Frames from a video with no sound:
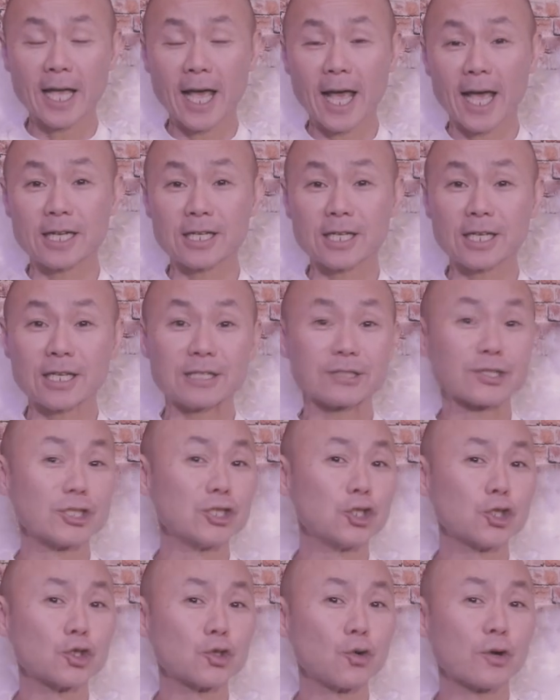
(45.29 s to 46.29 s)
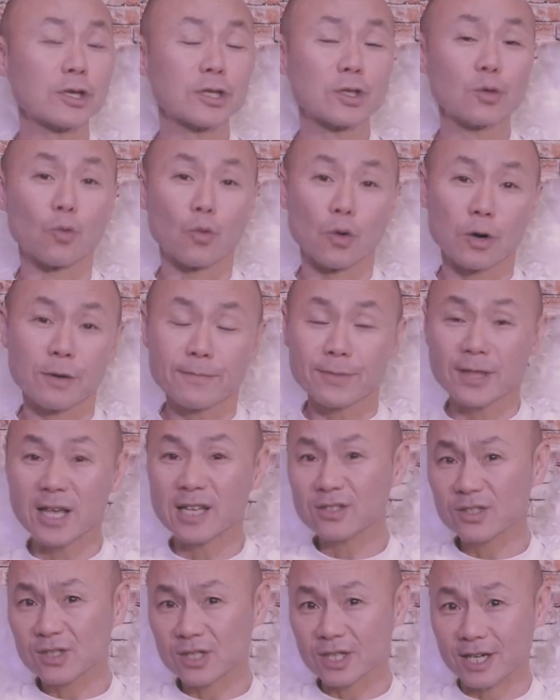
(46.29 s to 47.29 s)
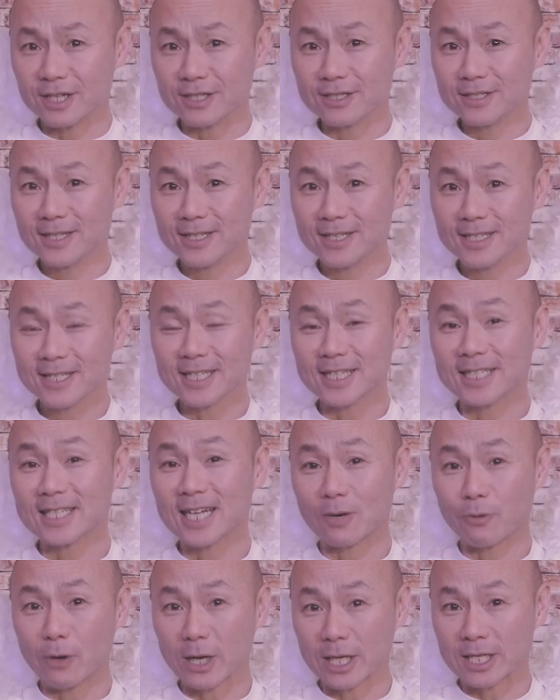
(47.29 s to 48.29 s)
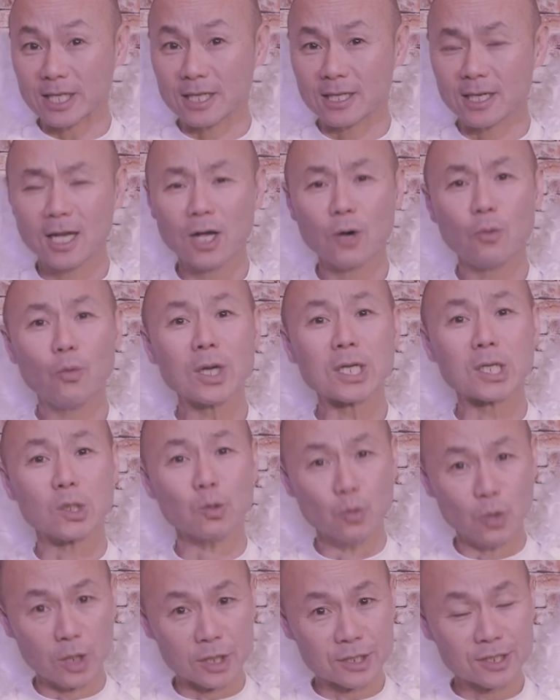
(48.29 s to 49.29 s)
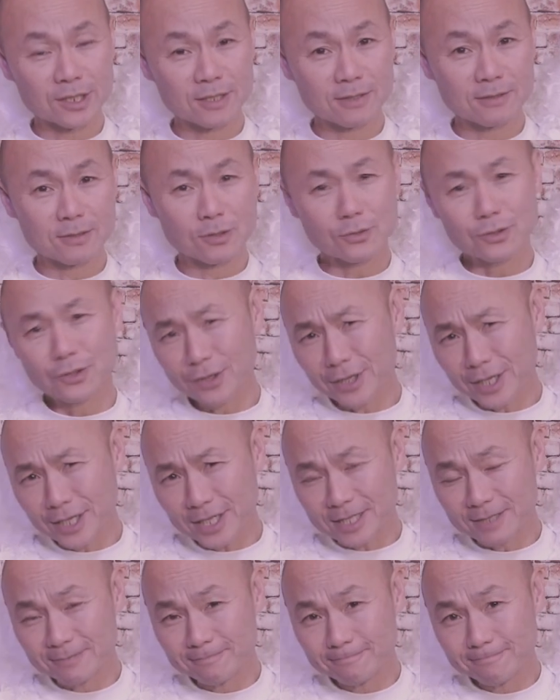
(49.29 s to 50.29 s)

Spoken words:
and he is enjoying the warmth and sun in Hawaii. What a wuss, don't you think?